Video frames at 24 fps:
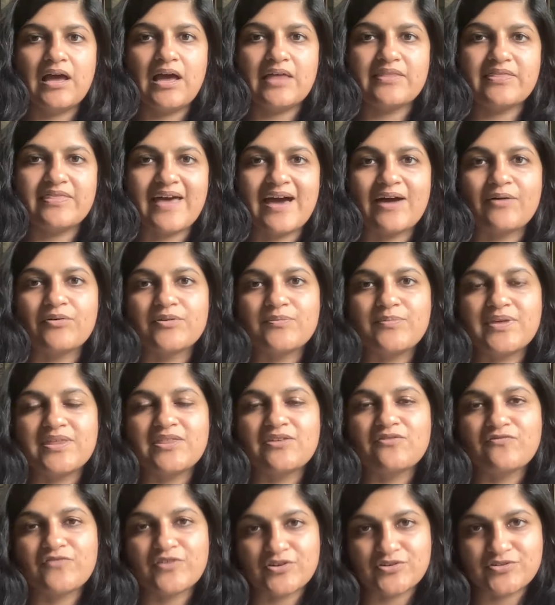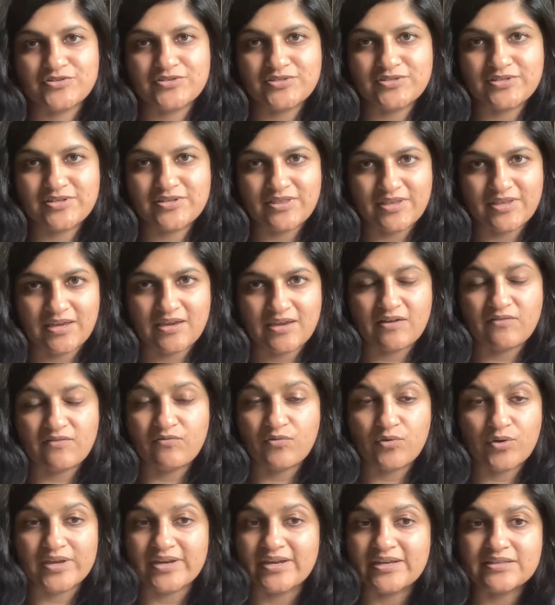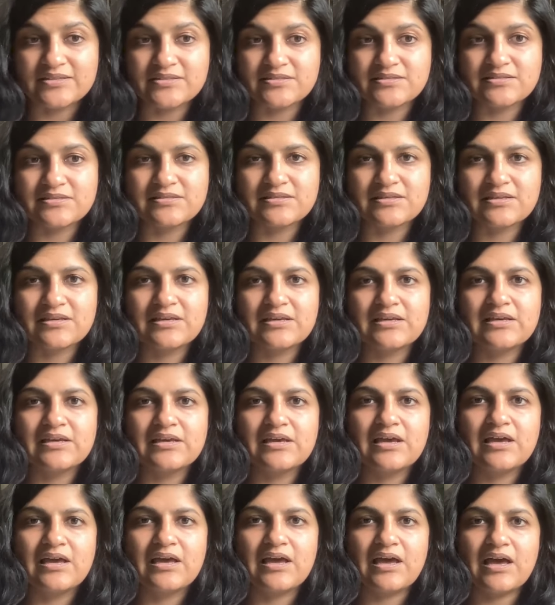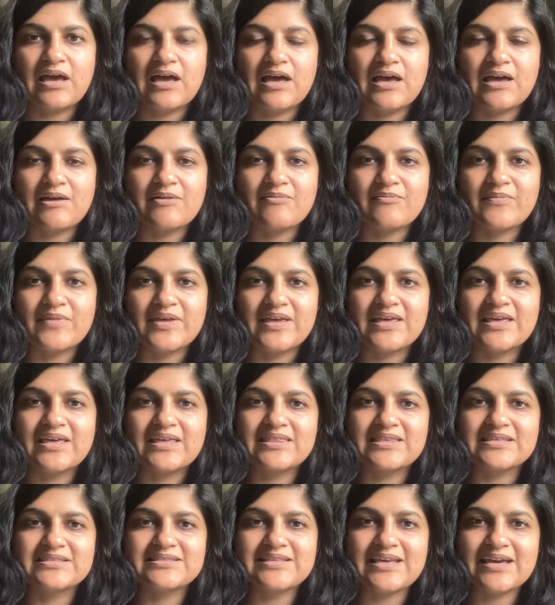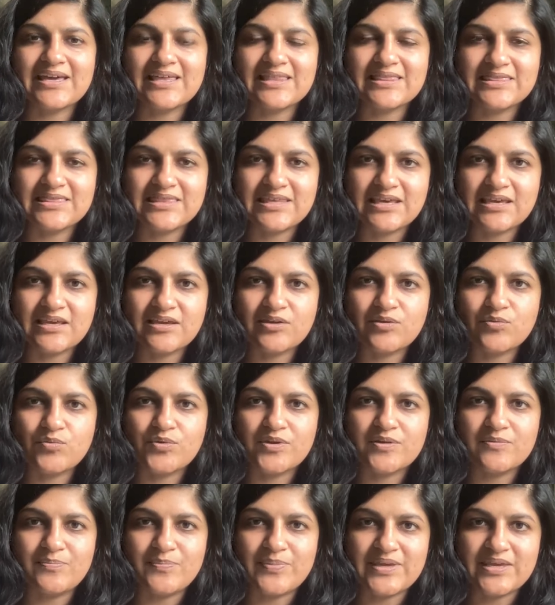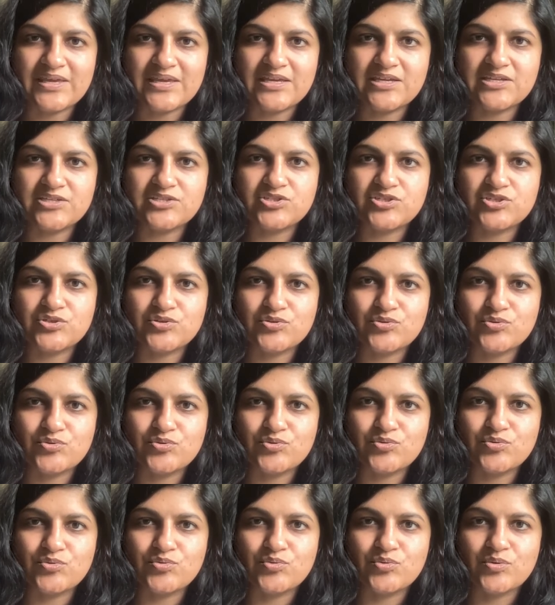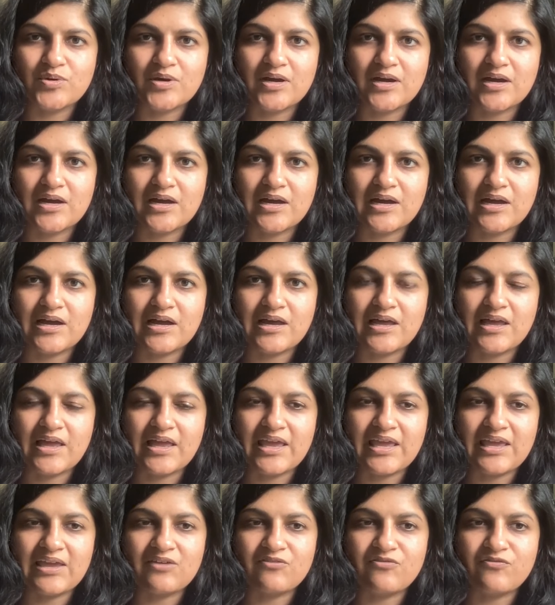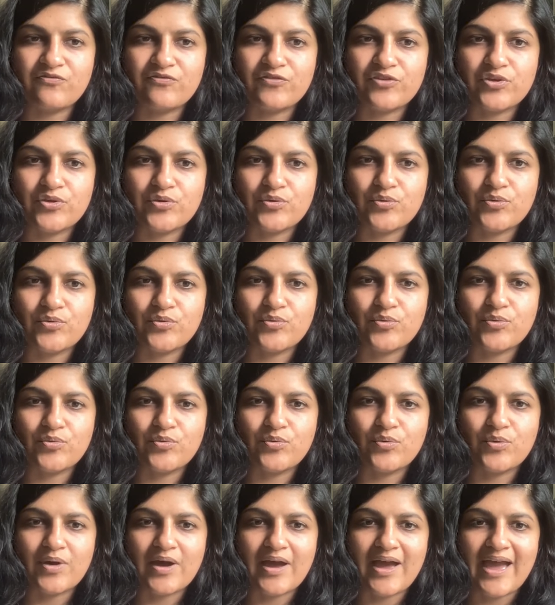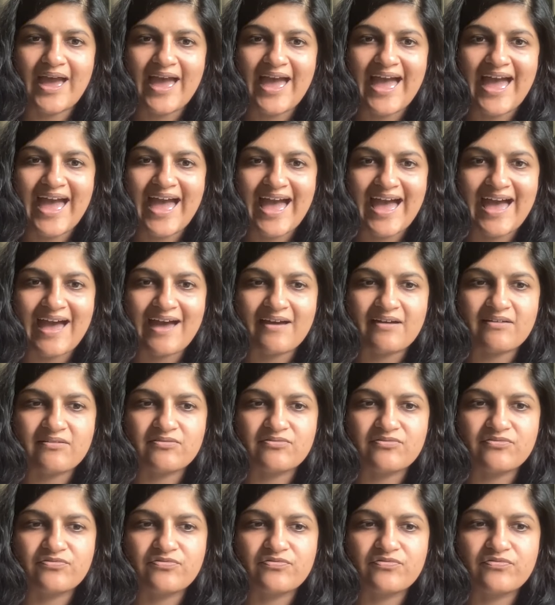That would be the first thing, avoidance. The second thing would be to, if you have